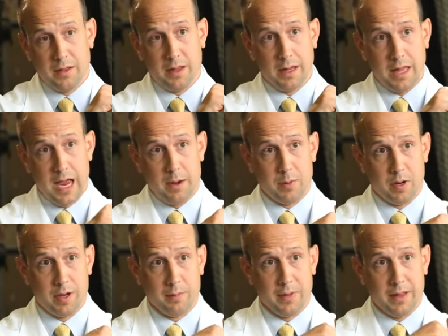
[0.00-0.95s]
the
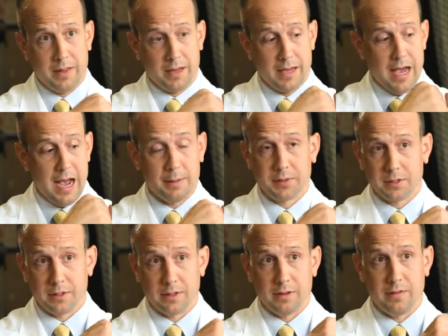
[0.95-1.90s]
labrum and the
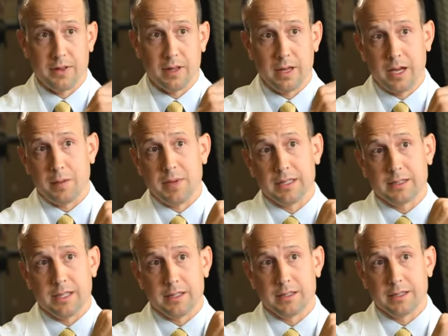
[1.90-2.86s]
capsule of the
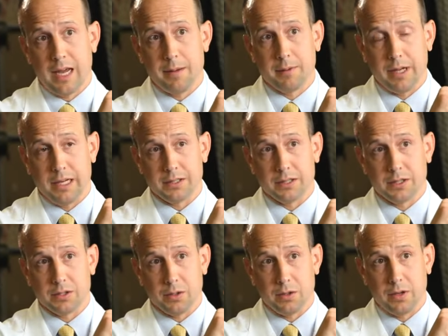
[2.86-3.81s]
ligaments that stabilize
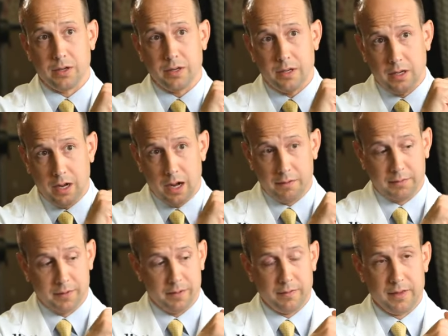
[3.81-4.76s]
the shoulder
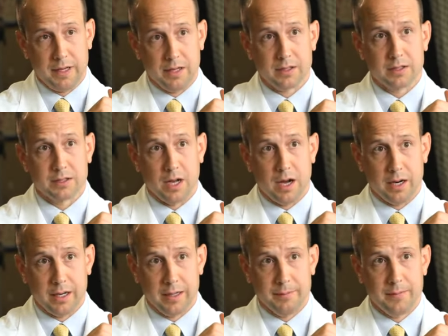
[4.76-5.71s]
off of the
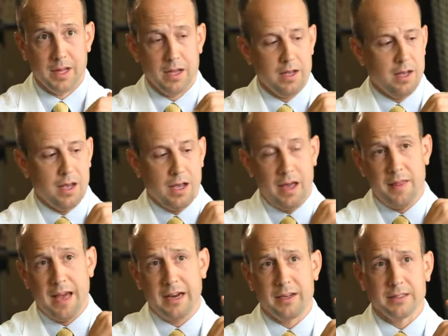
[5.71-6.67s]
socket.
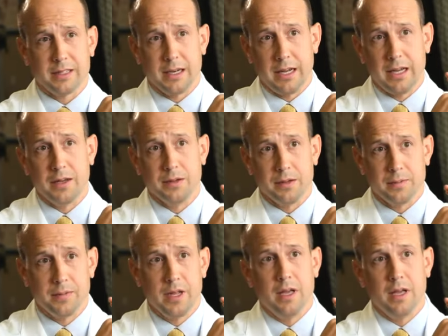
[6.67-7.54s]
And that doesn't heal.